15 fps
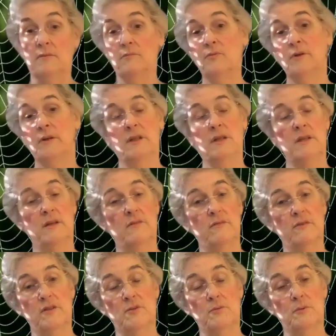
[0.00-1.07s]
really think
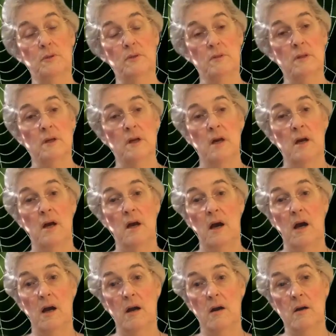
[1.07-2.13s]
visuals
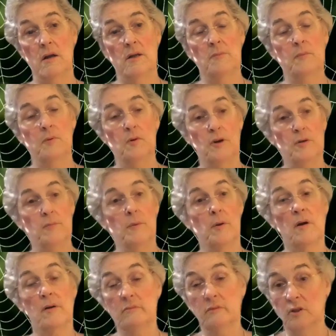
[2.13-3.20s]
are an important
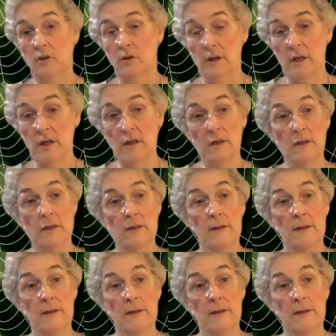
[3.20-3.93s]
part of learning.